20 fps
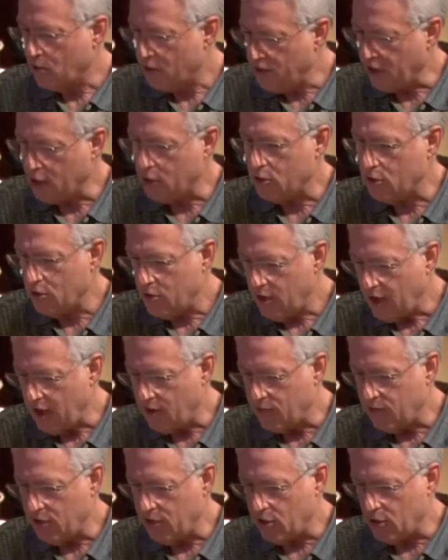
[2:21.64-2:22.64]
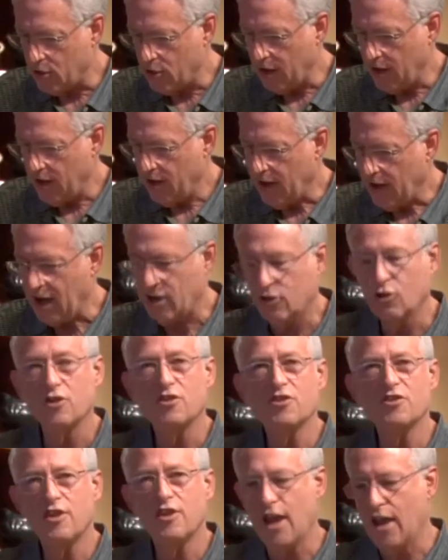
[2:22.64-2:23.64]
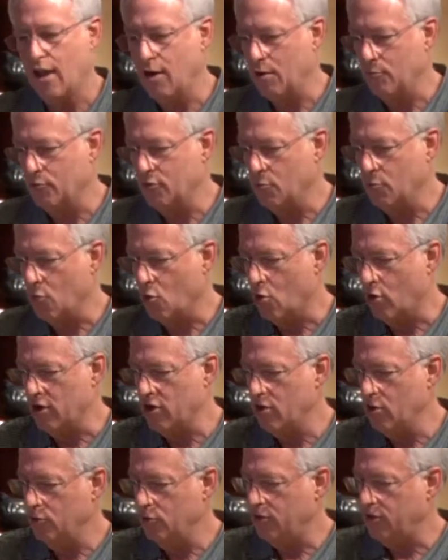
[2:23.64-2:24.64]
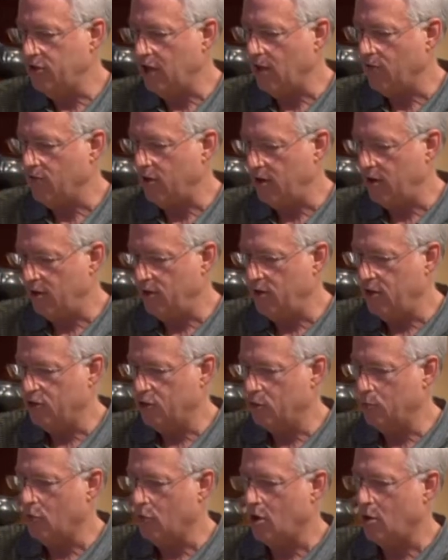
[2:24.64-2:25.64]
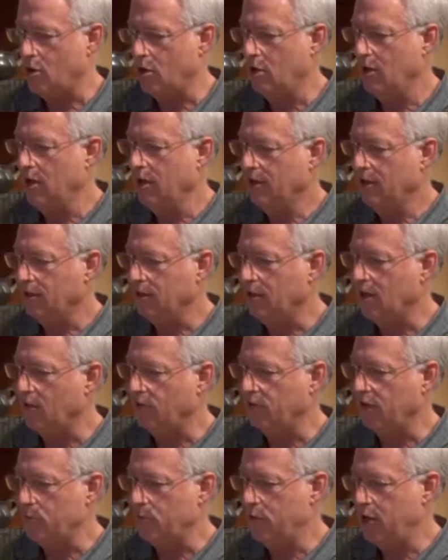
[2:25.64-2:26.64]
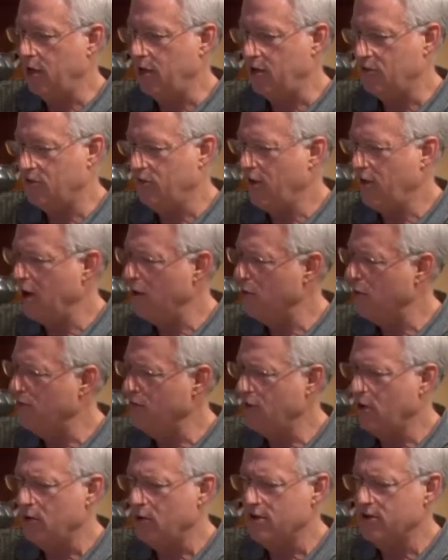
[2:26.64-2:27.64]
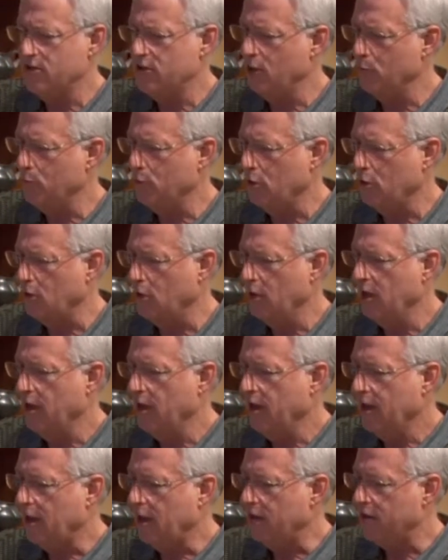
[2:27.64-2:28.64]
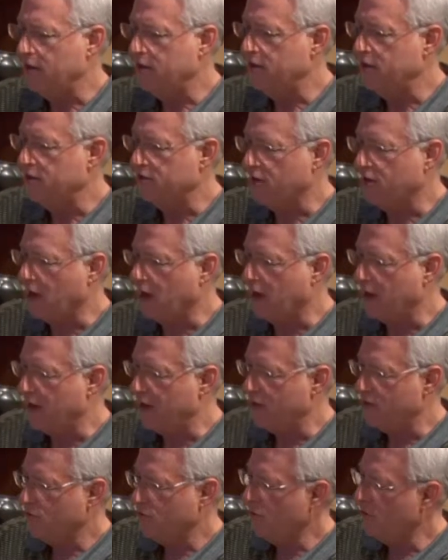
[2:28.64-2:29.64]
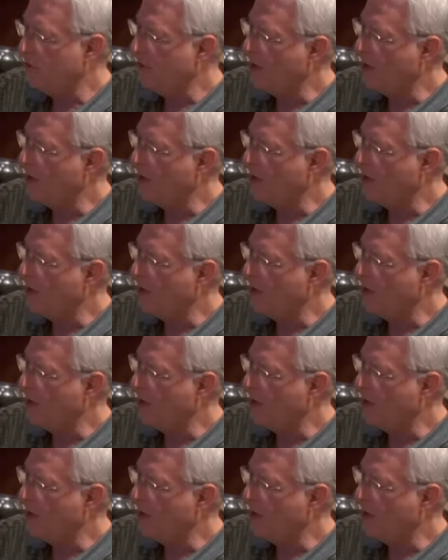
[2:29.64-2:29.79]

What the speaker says: thicker, heavier, actually stand up to more use, is evident in this small, lovely piece. Very simple designs, or